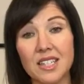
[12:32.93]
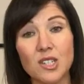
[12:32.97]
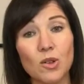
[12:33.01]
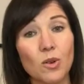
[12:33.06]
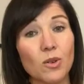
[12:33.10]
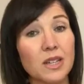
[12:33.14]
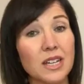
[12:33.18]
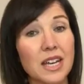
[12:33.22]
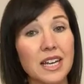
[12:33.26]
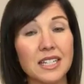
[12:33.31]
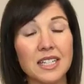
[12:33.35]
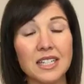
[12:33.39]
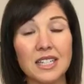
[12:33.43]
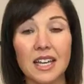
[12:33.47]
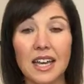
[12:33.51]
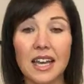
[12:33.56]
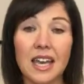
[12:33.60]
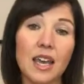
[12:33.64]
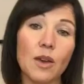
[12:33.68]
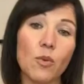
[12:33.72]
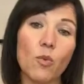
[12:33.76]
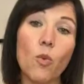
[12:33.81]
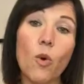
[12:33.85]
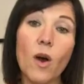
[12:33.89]
So it's
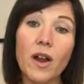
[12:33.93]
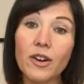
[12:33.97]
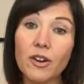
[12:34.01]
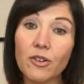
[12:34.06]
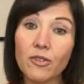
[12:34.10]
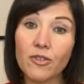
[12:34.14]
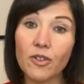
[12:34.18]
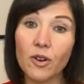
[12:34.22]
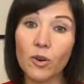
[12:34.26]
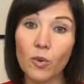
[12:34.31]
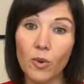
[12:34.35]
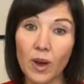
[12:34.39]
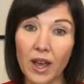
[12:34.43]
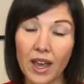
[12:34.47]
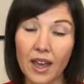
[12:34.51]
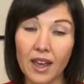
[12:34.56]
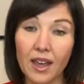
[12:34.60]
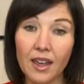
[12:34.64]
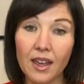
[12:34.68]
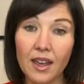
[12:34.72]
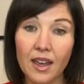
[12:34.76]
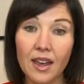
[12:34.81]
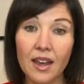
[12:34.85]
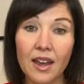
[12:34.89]
a wonderful
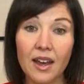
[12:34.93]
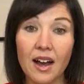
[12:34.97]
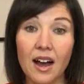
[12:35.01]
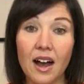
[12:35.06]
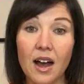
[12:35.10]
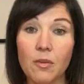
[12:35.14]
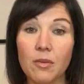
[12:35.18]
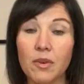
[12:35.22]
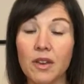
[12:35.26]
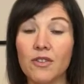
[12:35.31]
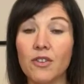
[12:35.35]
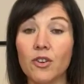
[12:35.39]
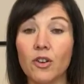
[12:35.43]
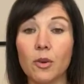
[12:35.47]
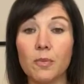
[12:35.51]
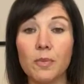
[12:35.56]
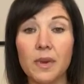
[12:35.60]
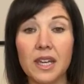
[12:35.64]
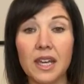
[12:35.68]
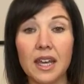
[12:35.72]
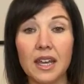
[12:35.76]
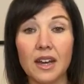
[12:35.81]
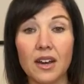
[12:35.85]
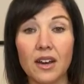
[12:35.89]
way um, if you're a
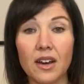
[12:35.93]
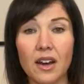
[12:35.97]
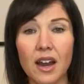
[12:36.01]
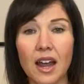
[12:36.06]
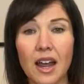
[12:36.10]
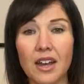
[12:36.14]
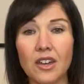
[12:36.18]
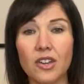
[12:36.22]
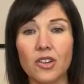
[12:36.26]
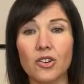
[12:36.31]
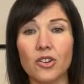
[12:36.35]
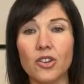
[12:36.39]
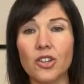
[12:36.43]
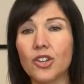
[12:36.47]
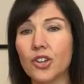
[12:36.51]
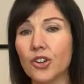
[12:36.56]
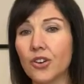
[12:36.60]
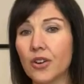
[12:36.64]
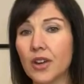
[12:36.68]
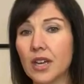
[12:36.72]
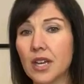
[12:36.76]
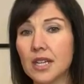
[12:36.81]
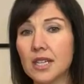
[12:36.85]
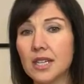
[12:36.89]
beginner and you're
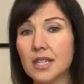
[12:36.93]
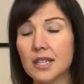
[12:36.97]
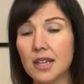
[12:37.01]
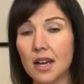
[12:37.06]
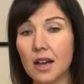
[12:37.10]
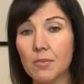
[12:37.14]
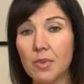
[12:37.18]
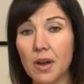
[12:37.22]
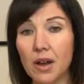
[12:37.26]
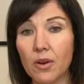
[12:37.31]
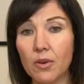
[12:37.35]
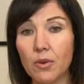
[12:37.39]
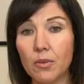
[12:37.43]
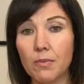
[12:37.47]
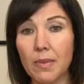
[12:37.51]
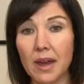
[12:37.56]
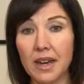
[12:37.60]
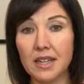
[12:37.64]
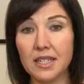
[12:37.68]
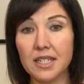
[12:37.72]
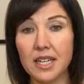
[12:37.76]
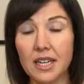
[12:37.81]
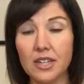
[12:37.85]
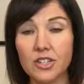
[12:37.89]
curious about
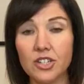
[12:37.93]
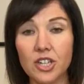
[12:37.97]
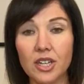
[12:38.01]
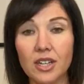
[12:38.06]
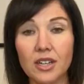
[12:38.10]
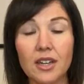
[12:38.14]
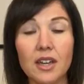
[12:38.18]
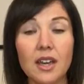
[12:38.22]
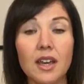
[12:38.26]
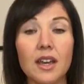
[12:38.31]
meditation.